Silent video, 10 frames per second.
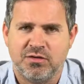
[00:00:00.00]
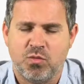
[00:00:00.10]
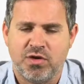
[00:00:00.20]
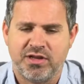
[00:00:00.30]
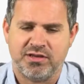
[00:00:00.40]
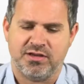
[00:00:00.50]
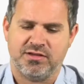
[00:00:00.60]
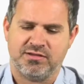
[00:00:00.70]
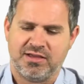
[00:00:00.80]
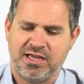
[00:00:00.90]
what it
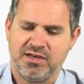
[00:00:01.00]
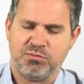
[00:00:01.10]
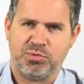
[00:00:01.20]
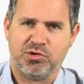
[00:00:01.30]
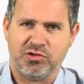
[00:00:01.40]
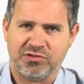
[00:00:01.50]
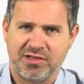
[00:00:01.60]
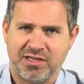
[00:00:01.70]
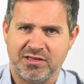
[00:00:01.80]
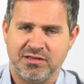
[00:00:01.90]
does, it pulls
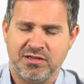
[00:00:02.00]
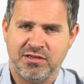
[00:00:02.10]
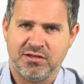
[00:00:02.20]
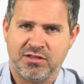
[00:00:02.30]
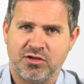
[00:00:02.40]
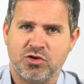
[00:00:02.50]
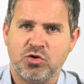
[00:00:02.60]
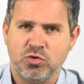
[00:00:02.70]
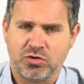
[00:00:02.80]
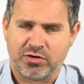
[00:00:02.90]
in the
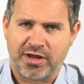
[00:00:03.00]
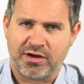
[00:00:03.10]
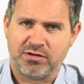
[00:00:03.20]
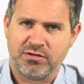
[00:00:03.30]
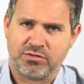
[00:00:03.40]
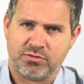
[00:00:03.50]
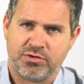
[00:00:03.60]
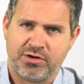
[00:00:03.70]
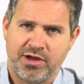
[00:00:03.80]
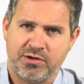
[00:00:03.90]
cooler air
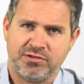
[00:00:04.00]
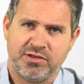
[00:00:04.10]
throughout your house.